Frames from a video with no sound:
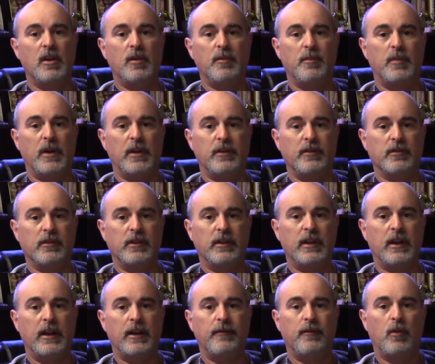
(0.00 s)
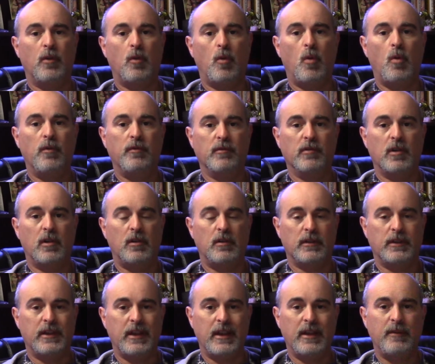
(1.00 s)
but you're going to have an overall
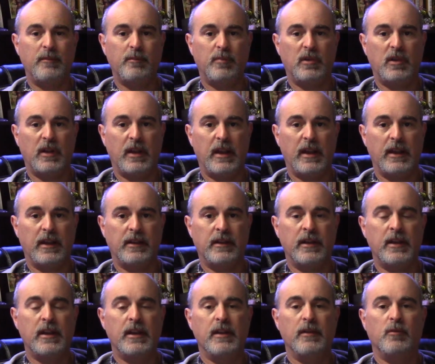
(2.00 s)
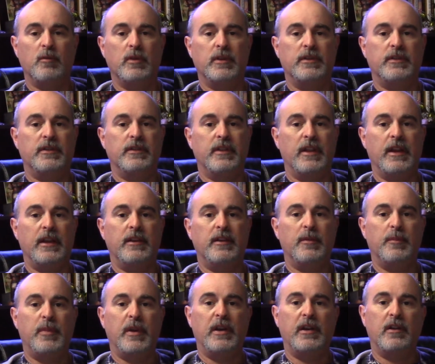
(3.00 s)
game plan, which then,
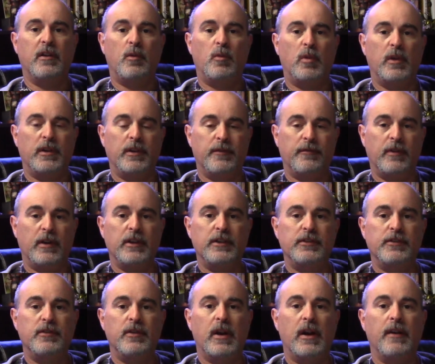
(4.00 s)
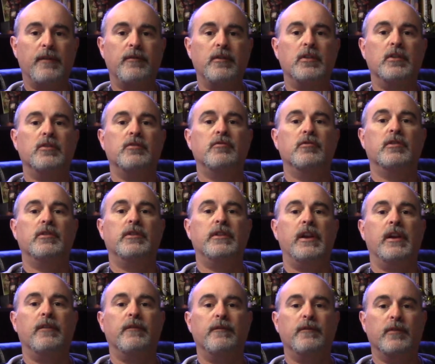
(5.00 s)
depending on what device you have, you can drill
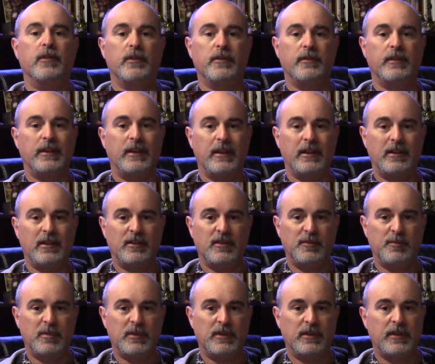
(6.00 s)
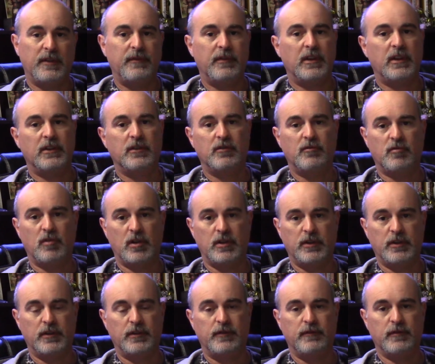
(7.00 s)
down further and get the specific
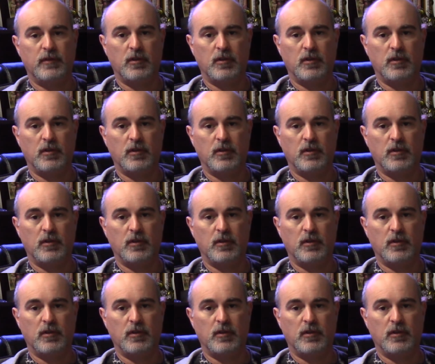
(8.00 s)
instructions for